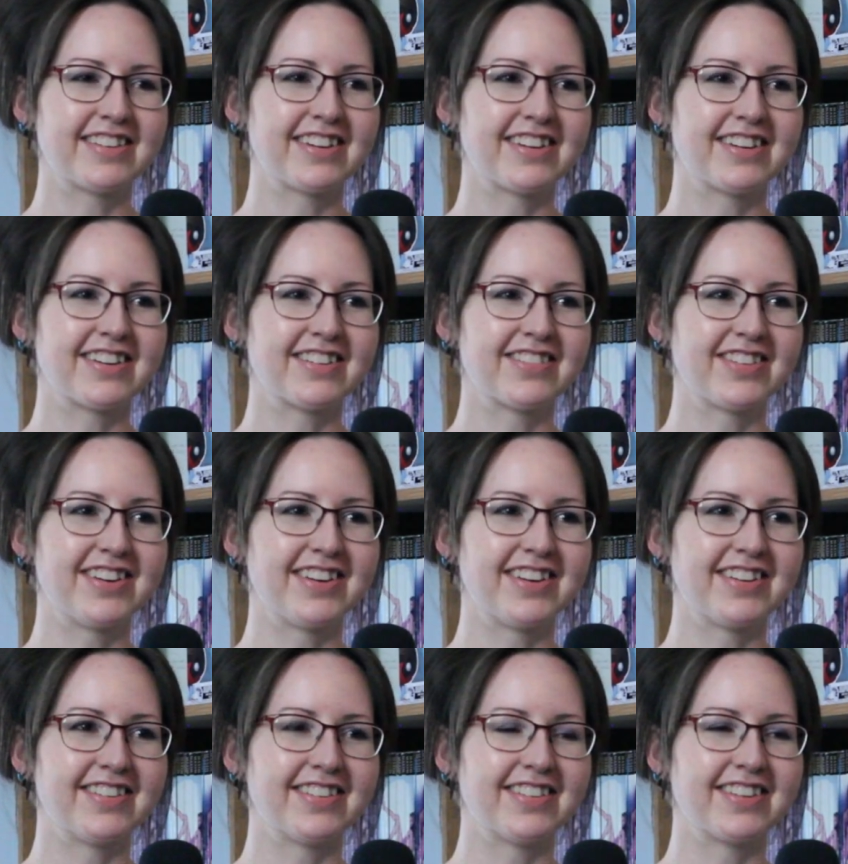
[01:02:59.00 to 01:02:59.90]
Yeah. You
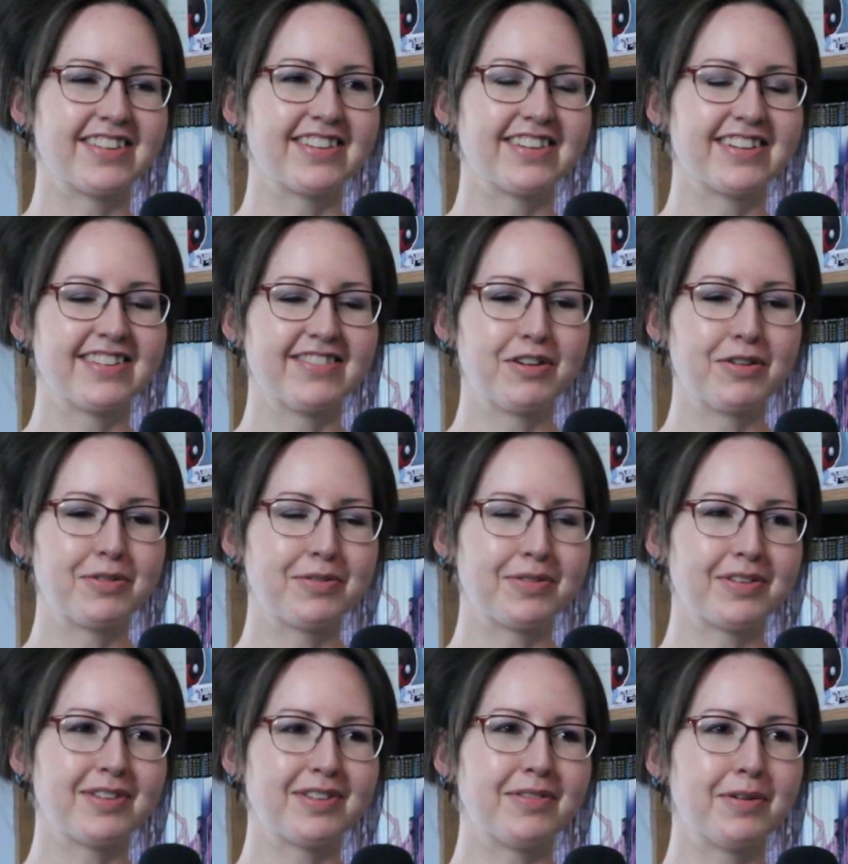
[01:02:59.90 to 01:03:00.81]
know, what was
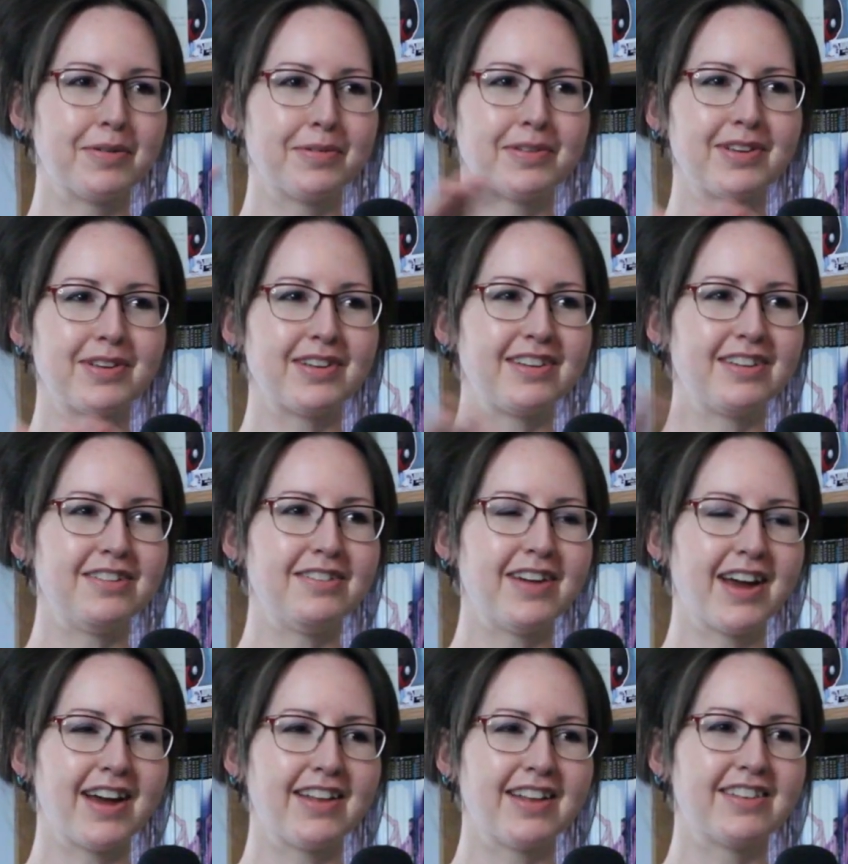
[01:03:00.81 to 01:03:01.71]
it that you had?